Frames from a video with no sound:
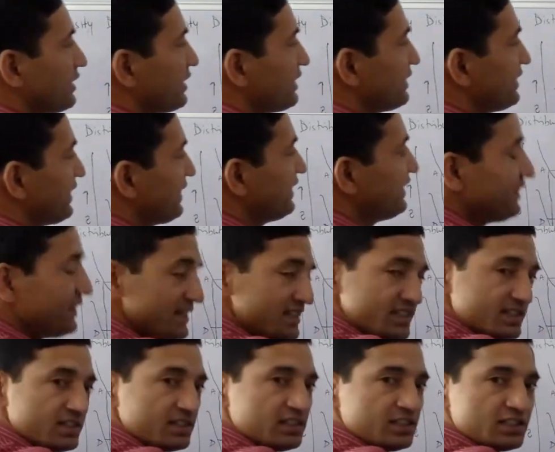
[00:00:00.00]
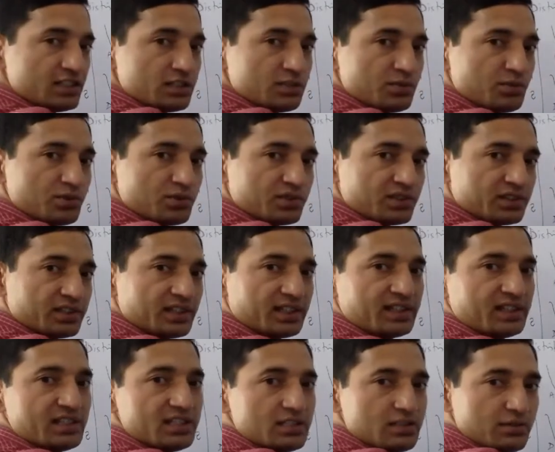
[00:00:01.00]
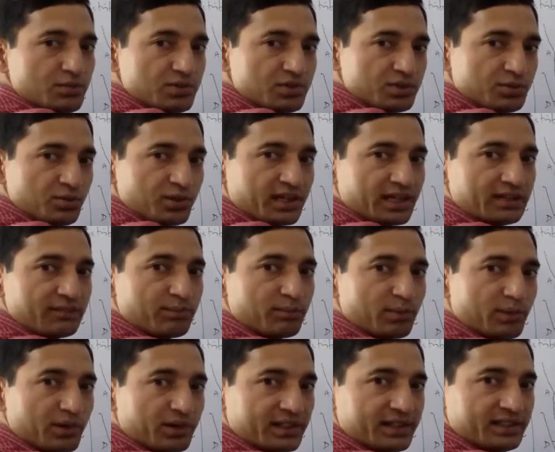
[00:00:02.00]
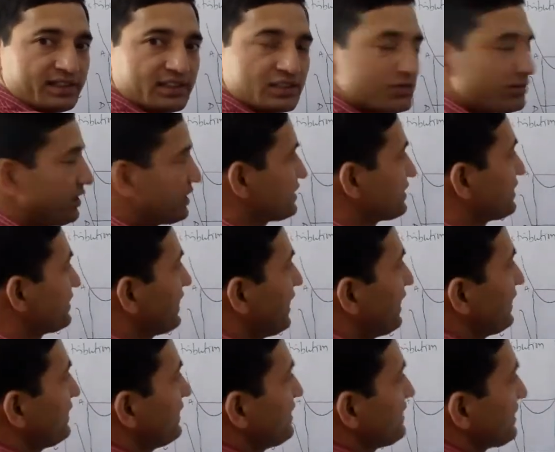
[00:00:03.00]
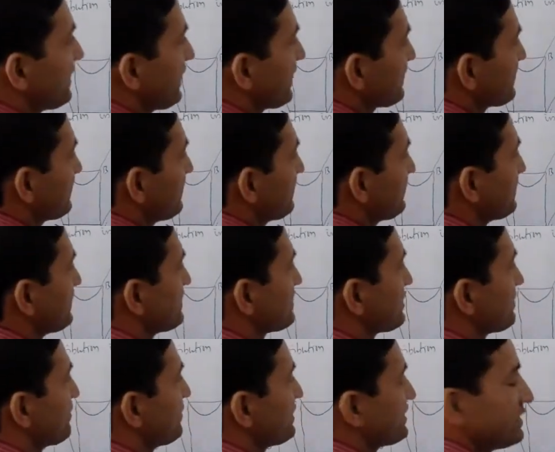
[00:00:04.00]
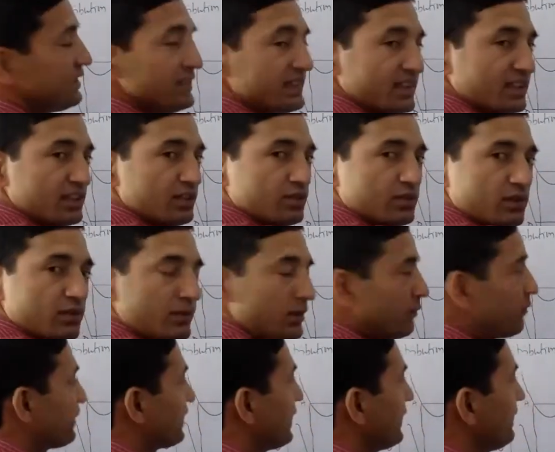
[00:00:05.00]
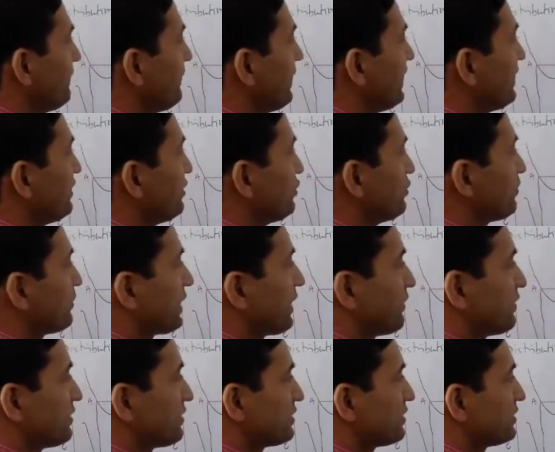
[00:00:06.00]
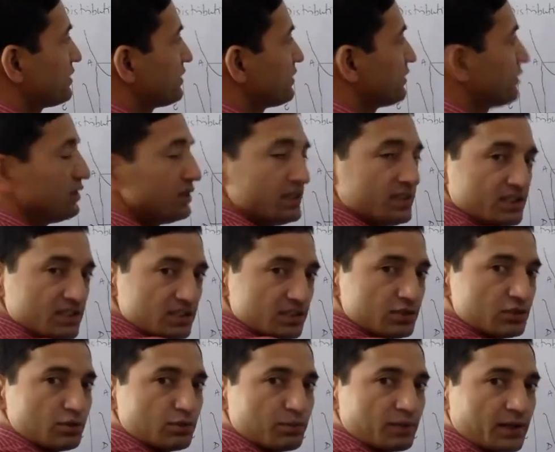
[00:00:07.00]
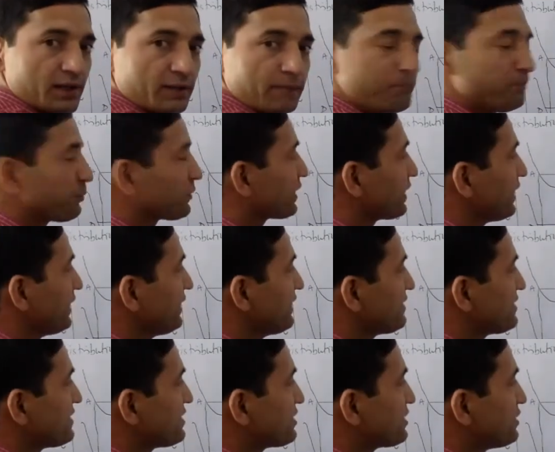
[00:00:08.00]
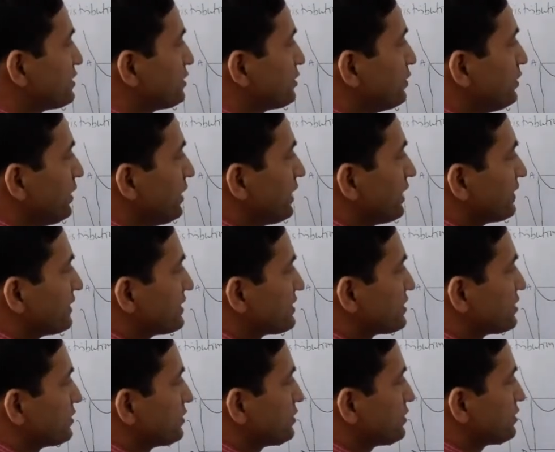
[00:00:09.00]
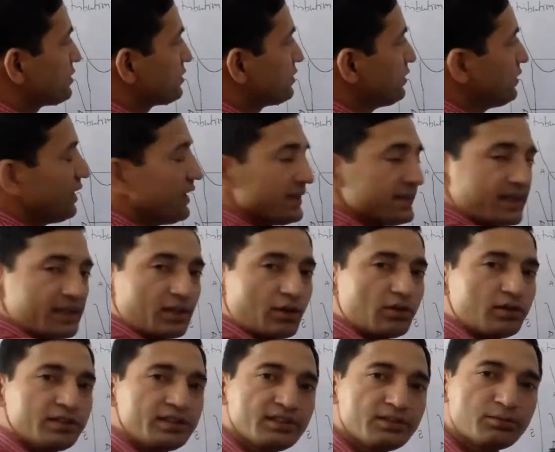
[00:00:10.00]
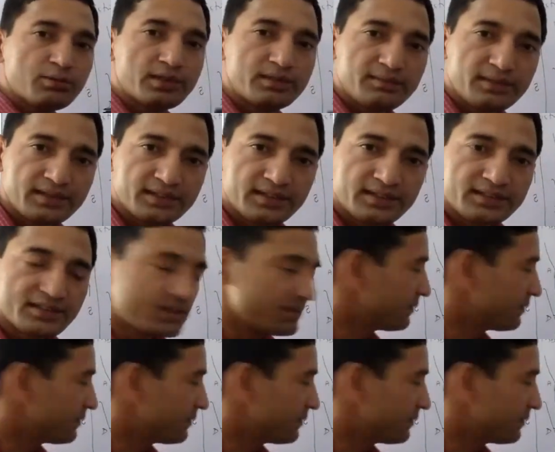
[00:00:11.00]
the intensity distribution, their distribution we can plot in this fashion, that this axis is representing nu double prime and nu prime. This is nu prime. It is a 0, the 0, 0, then only the one intensity